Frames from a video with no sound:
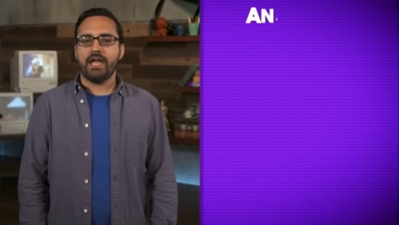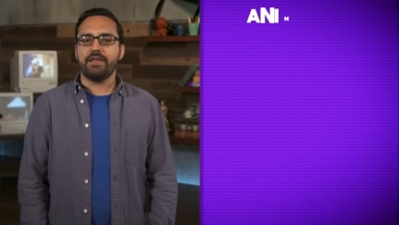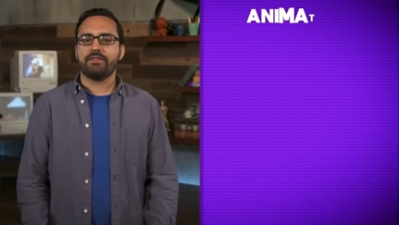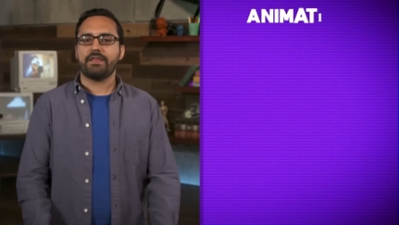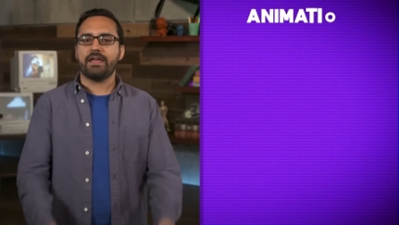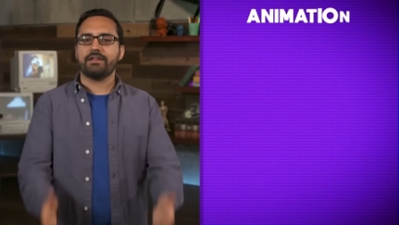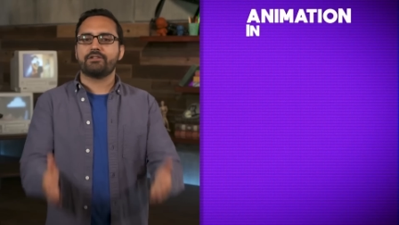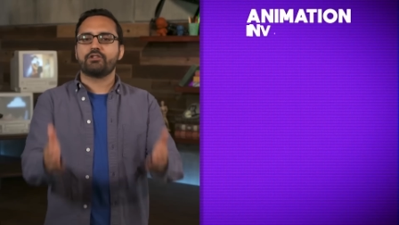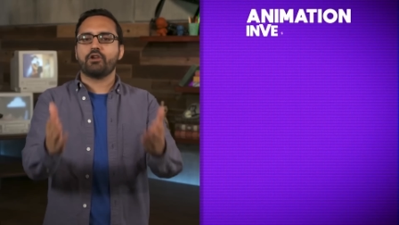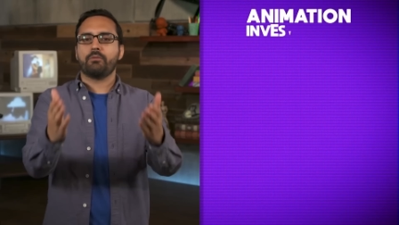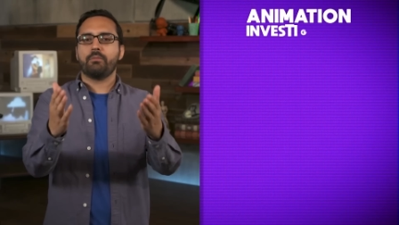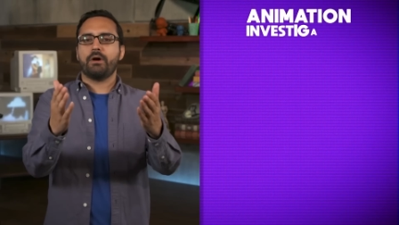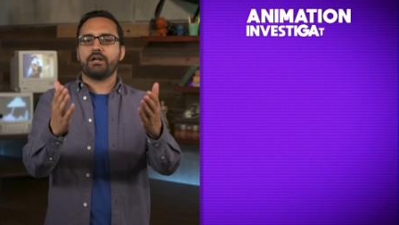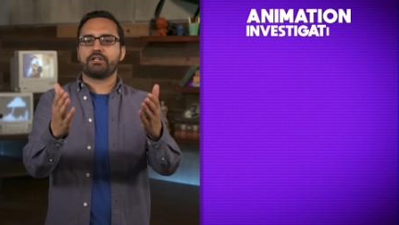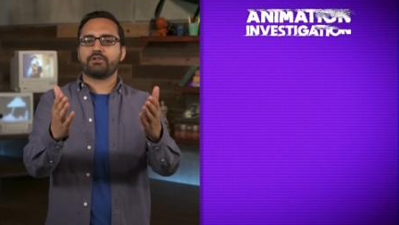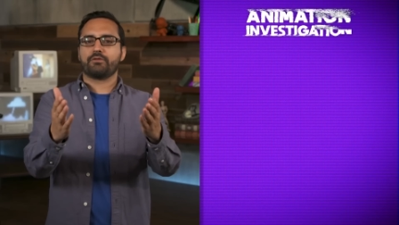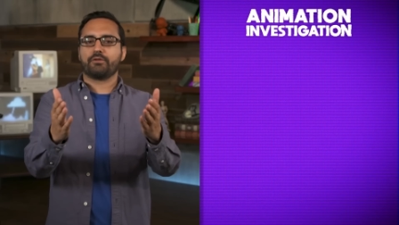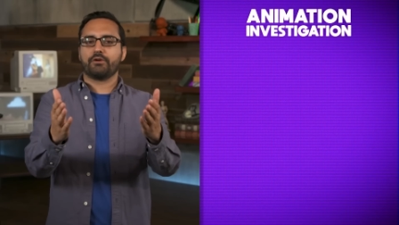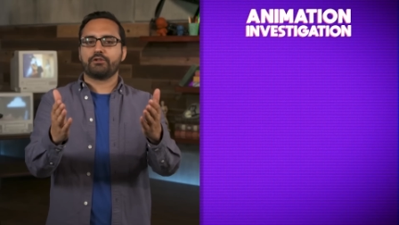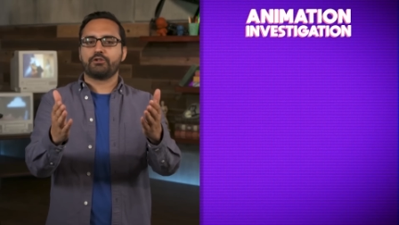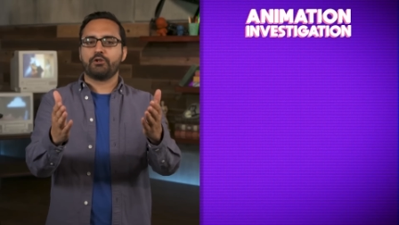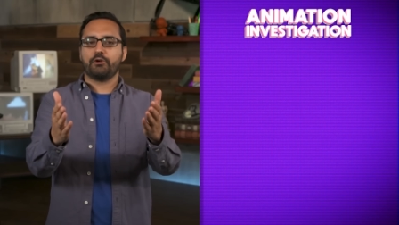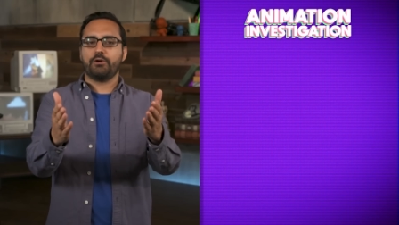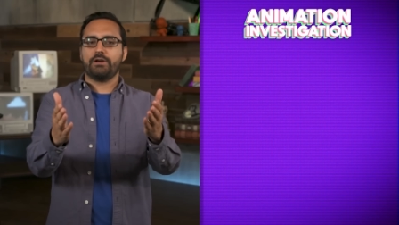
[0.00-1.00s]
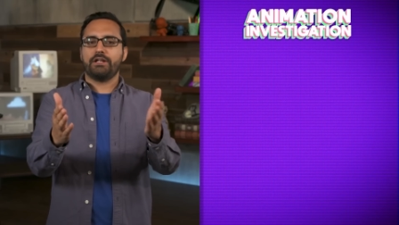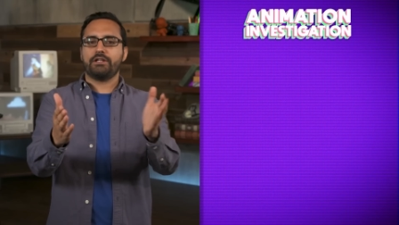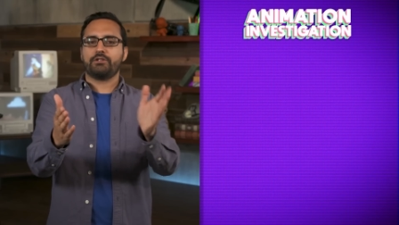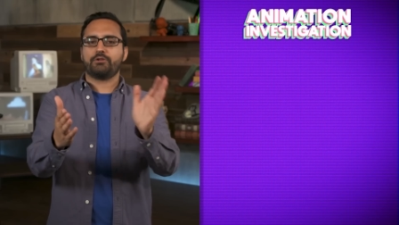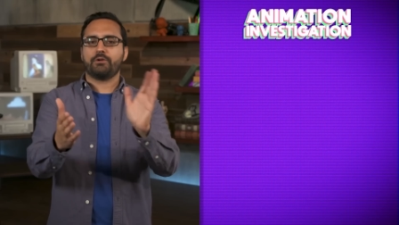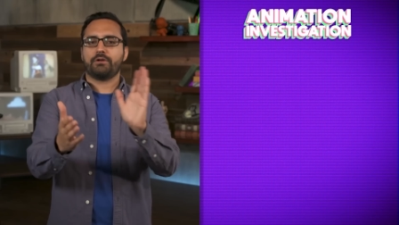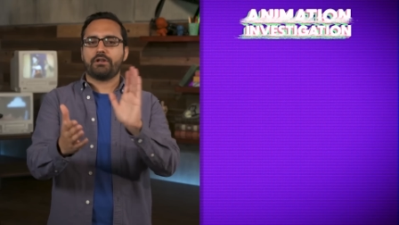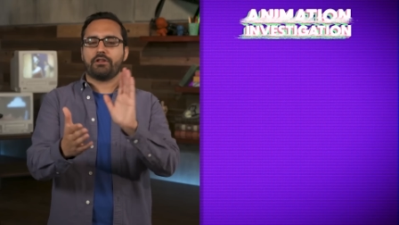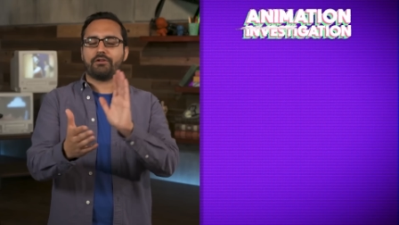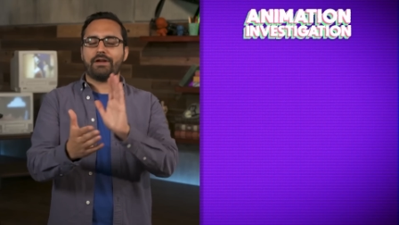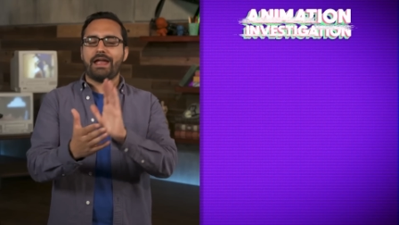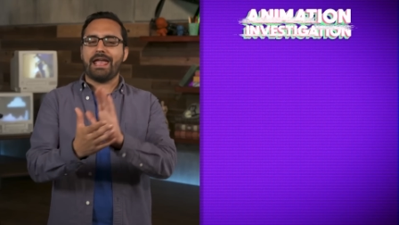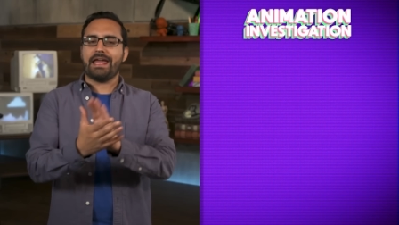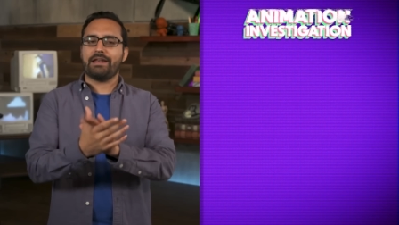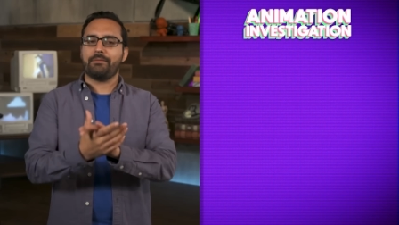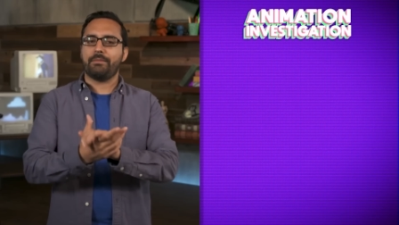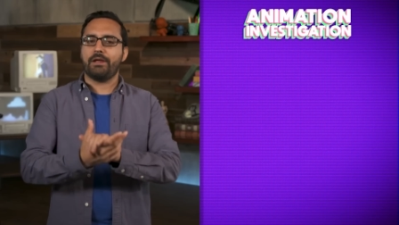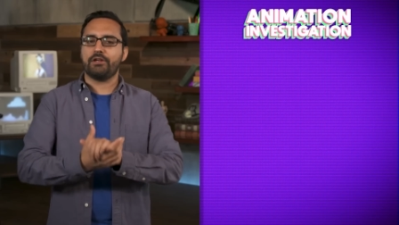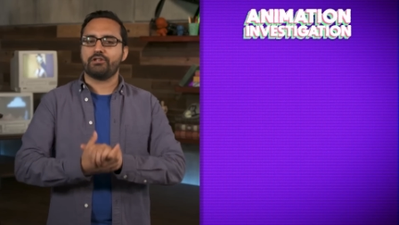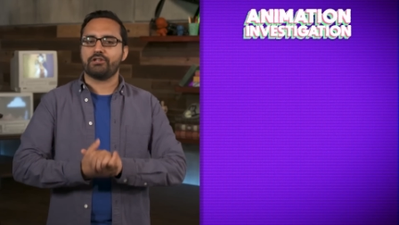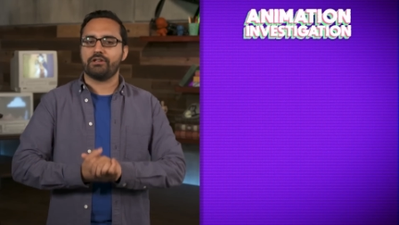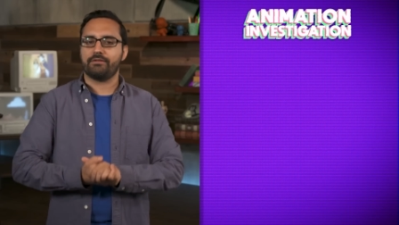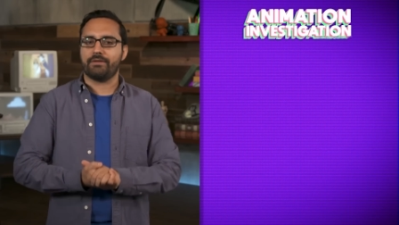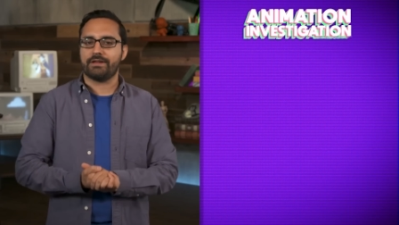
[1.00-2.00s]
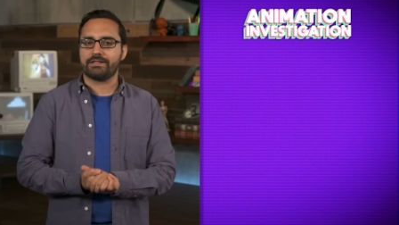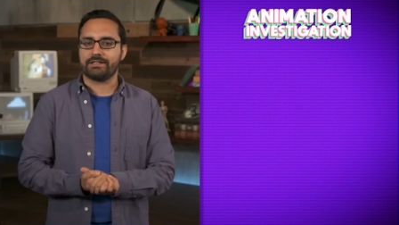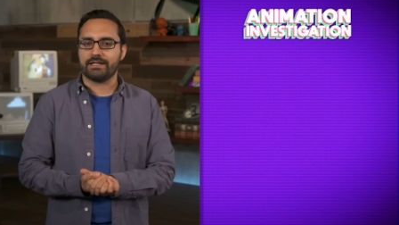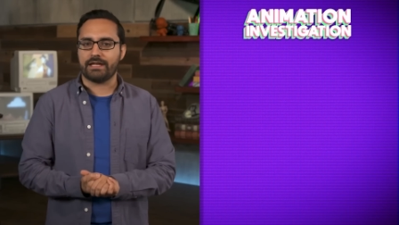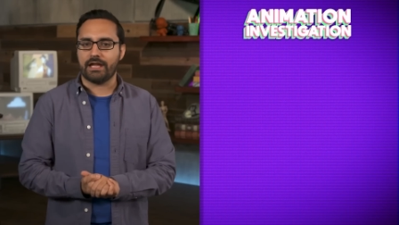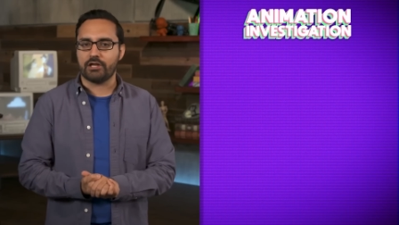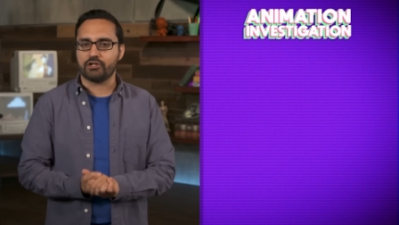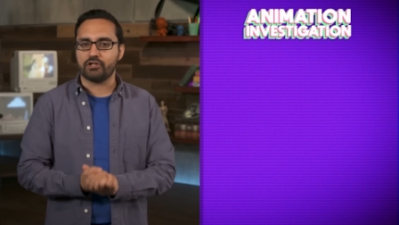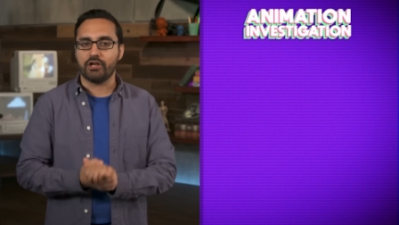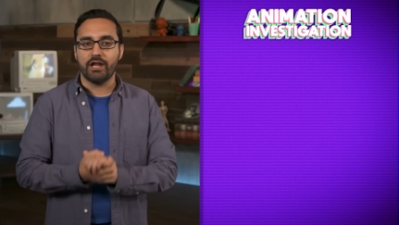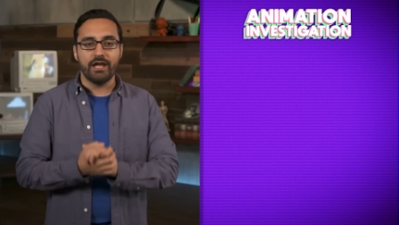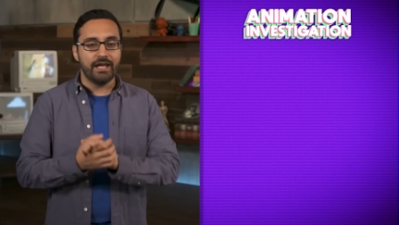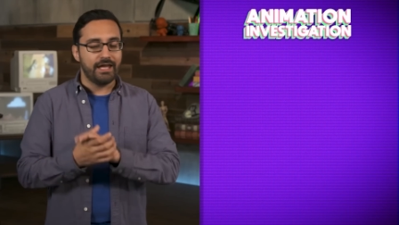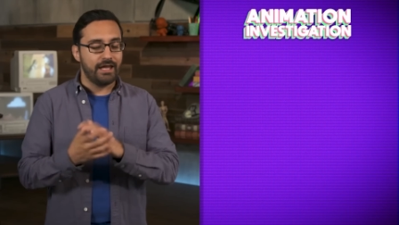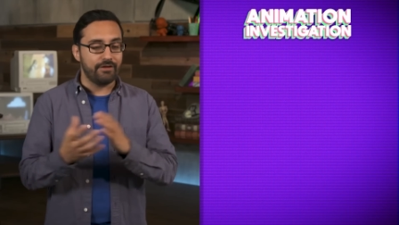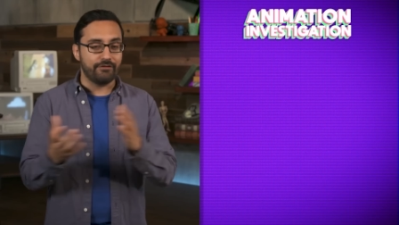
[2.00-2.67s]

Hey, thanks so much for tuning in to another Animation Investigation.